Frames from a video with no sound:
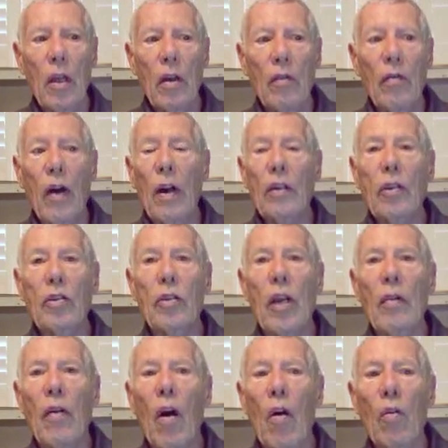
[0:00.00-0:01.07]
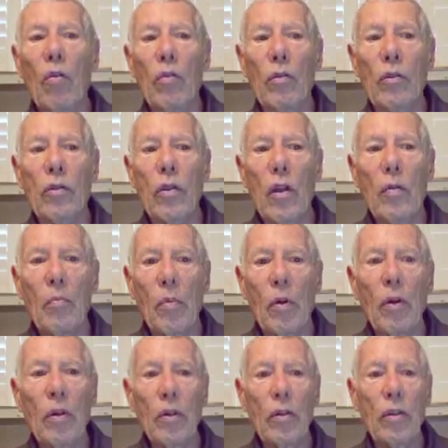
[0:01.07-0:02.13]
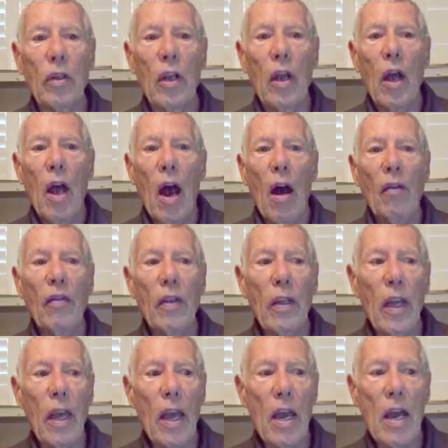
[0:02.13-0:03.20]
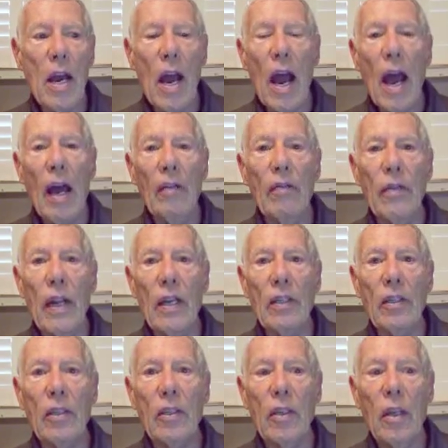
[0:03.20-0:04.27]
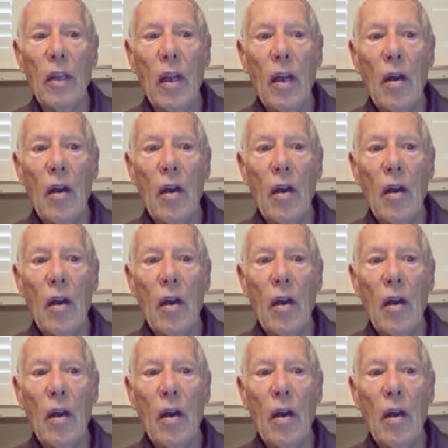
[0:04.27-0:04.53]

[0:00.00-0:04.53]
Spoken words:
foxes have holes, birds of the air have nests,